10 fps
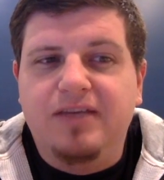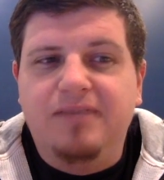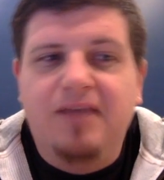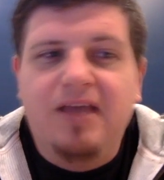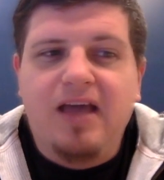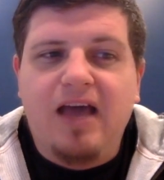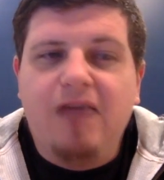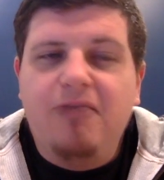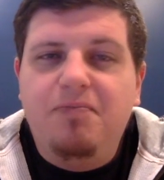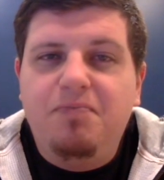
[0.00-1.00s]
And
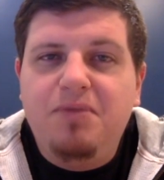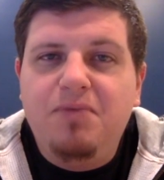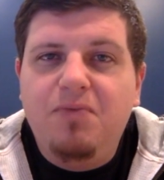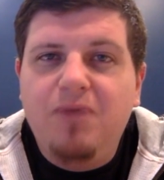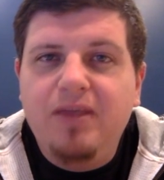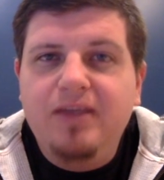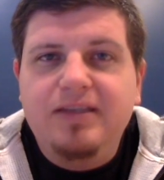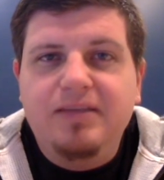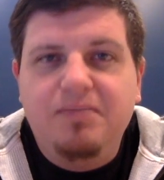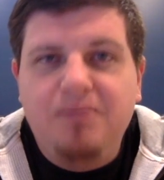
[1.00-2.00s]
I would be willing
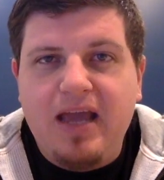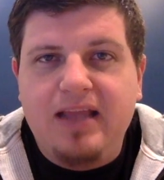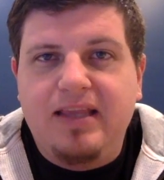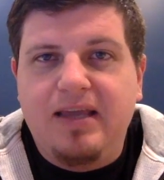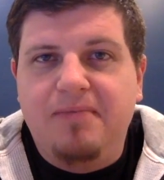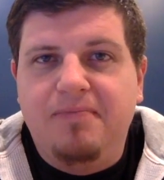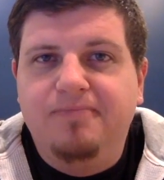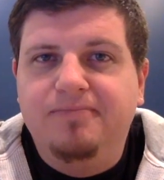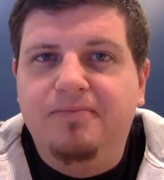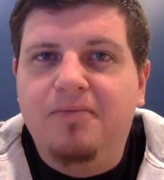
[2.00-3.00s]
to bet that
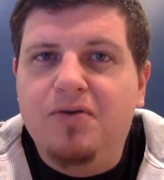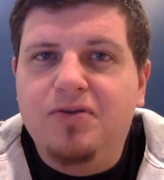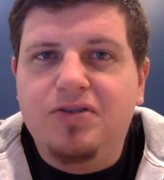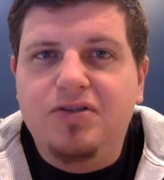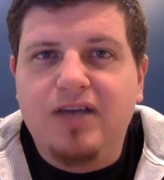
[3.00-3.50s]
most of you